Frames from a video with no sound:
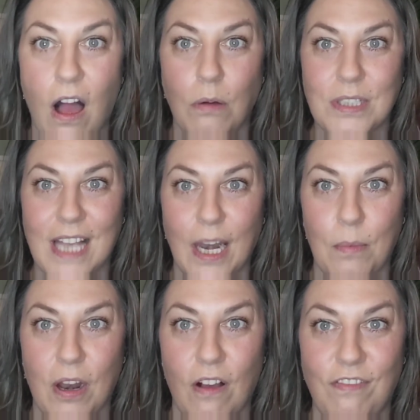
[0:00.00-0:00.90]
Always get
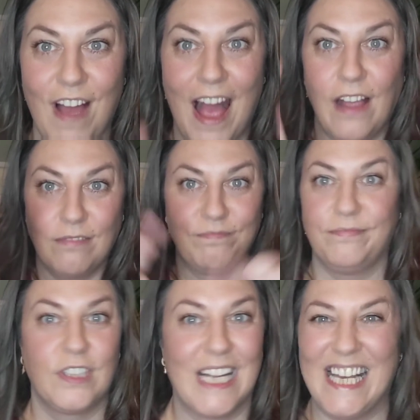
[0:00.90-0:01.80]
them on offer.
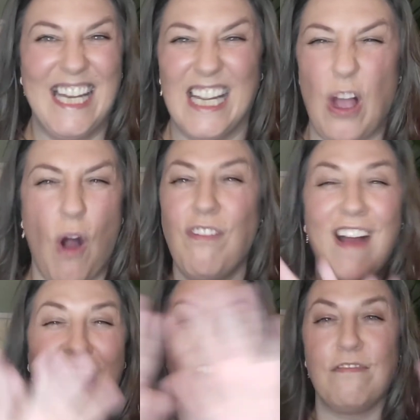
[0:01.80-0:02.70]
Clinique
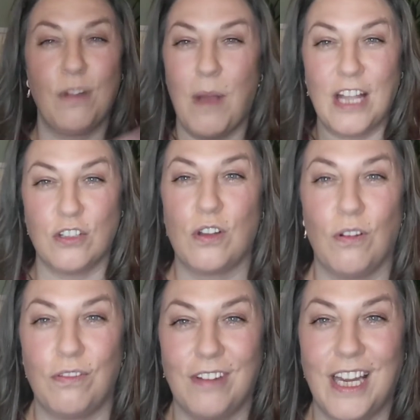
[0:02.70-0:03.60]
offer everywhere, just
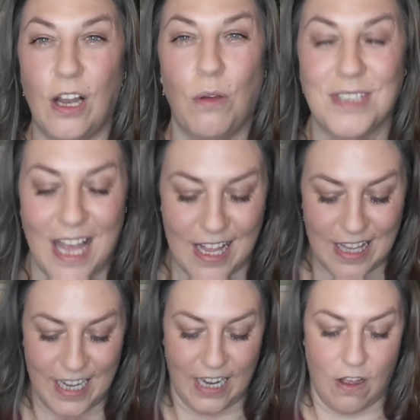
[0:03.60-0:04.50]
look for it, you'll always get
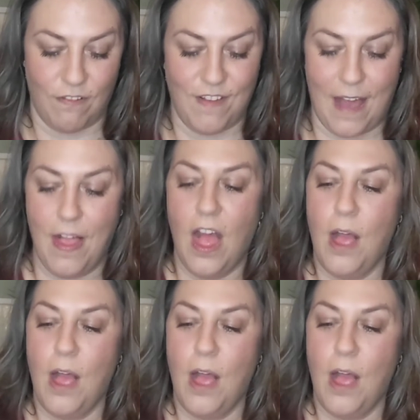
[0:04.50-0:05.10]
a Clinique offer.